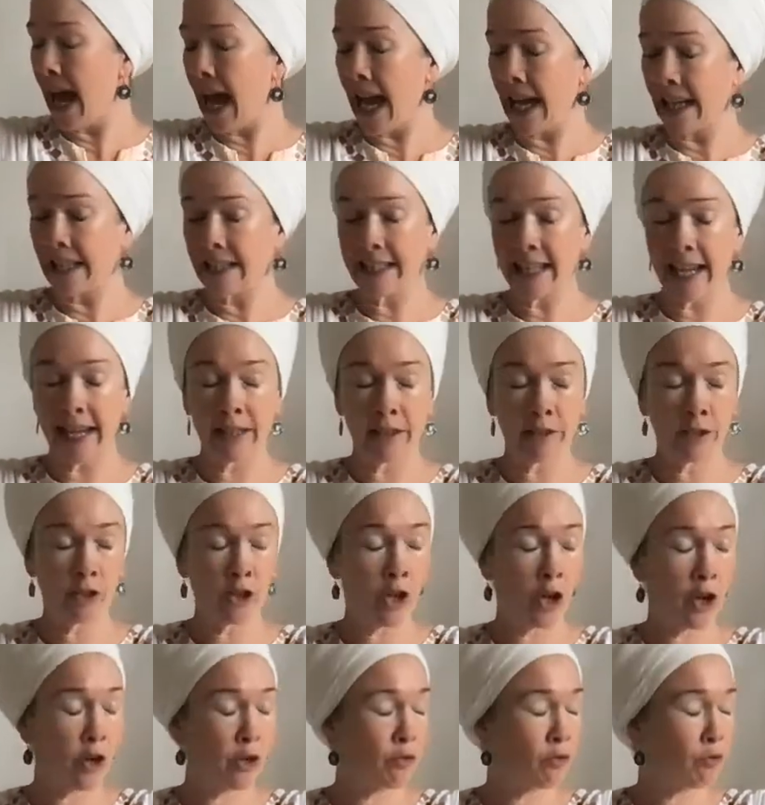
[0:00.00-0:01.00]
Exhale,
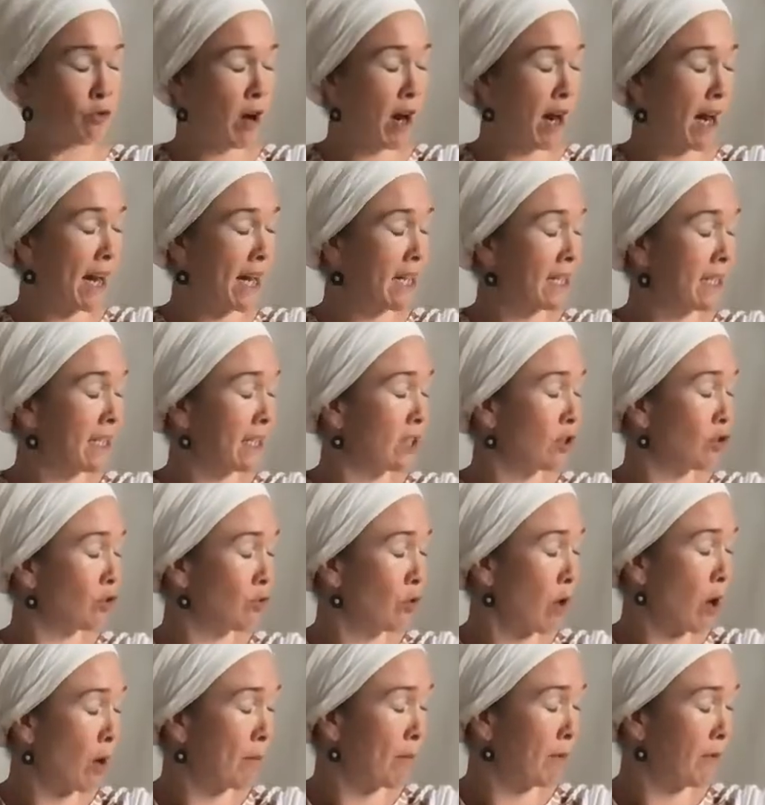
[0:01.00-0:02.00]
turn right,
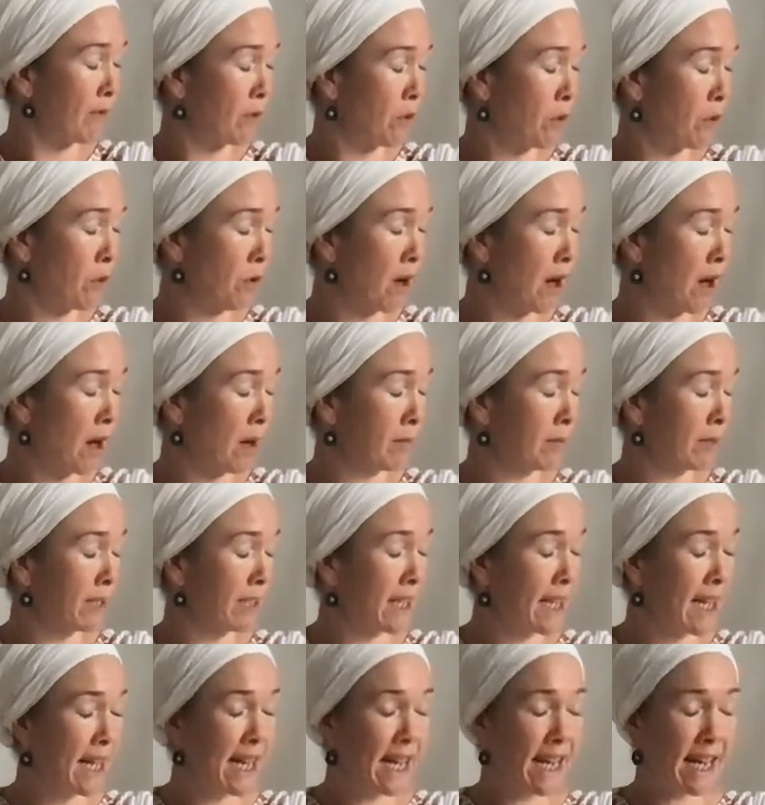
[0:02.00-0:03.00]
drop forearms.
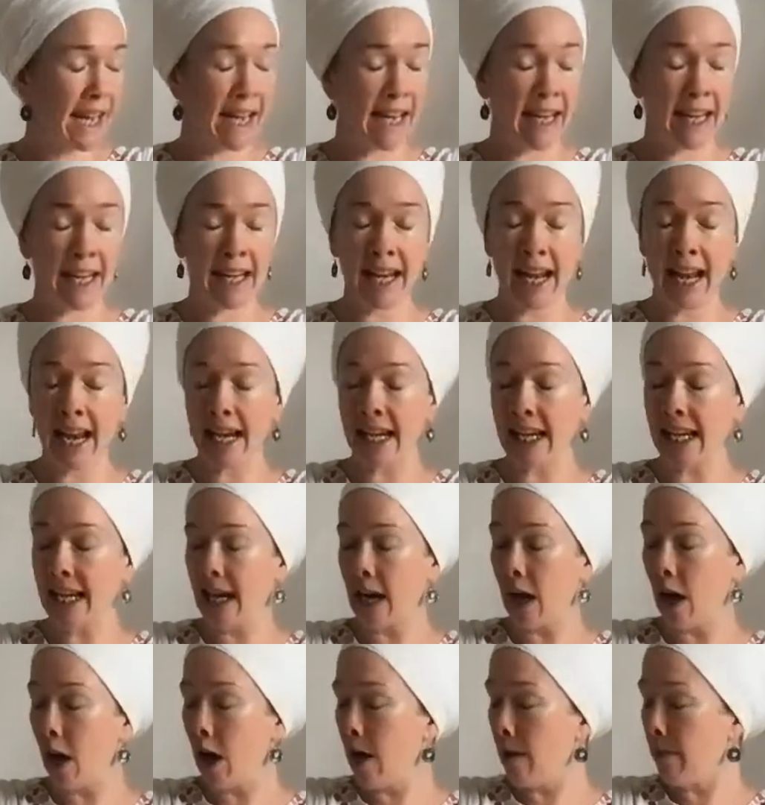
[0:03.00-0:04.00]

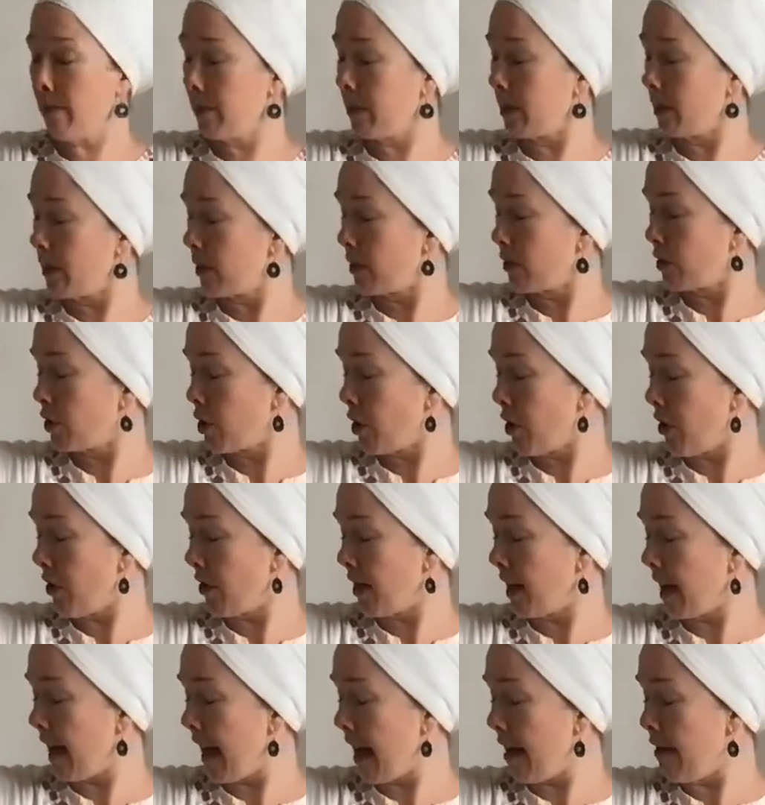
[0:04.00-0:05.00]
Inhaling up,
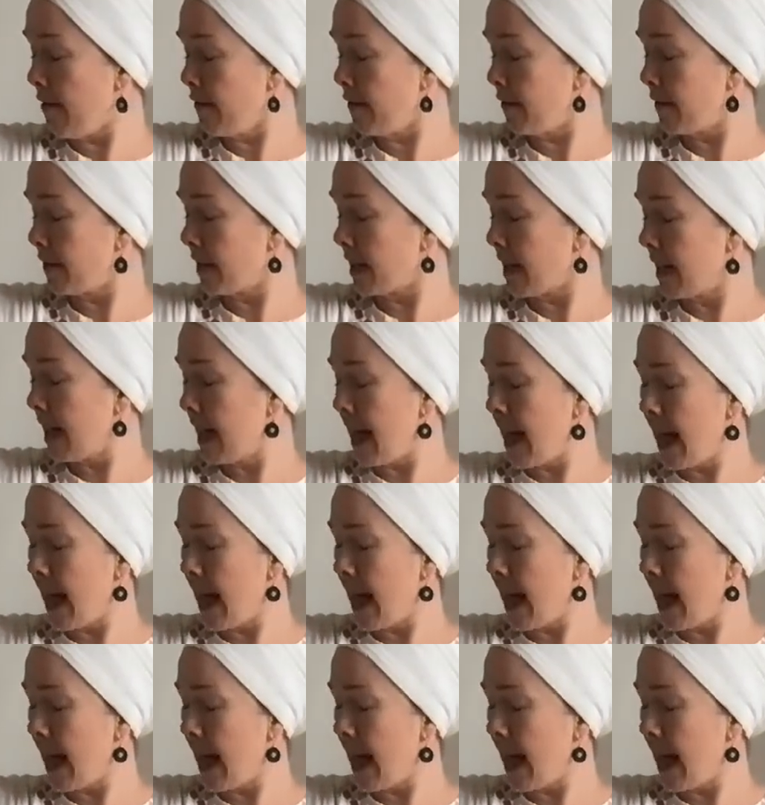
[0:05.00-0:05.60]
turn left.